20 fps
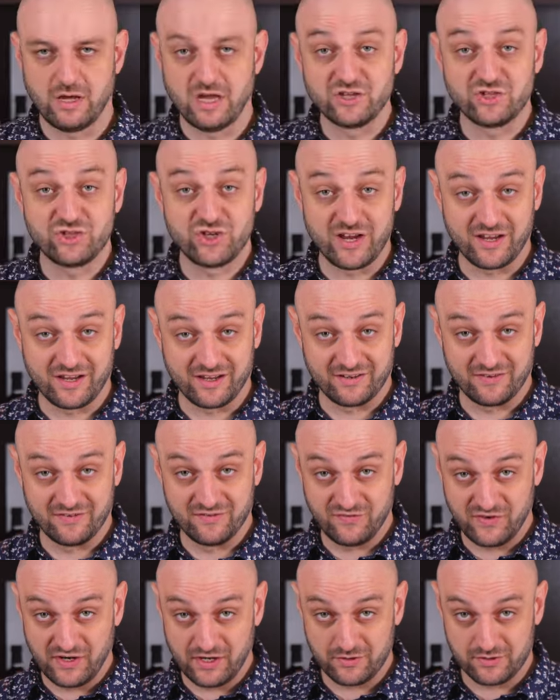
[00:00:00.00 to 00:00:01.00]
And shake it
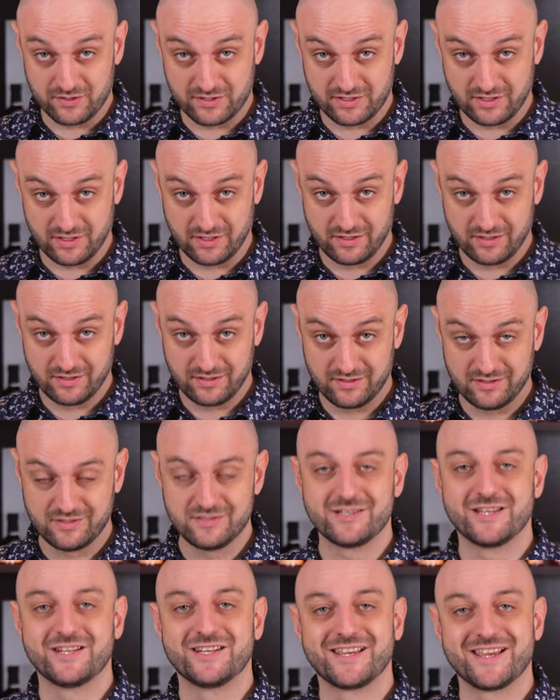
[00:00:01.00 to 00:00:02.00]
vigorously,
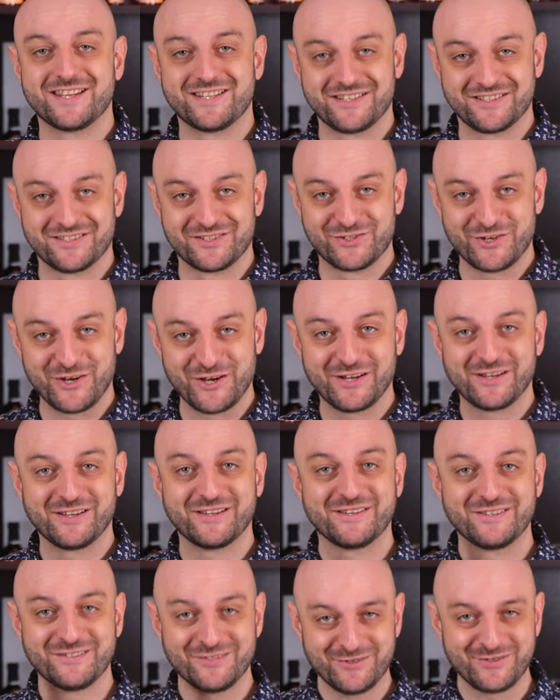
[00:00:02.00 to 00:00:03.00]
dedicating the shake
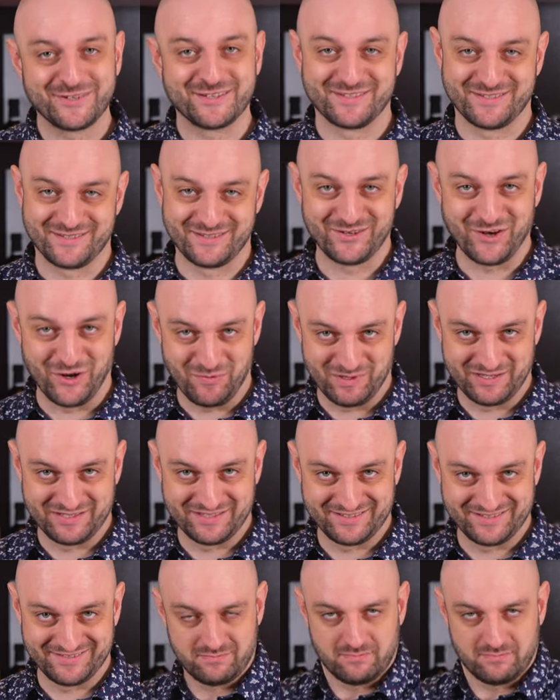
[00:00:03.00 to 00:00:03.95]
to this comment.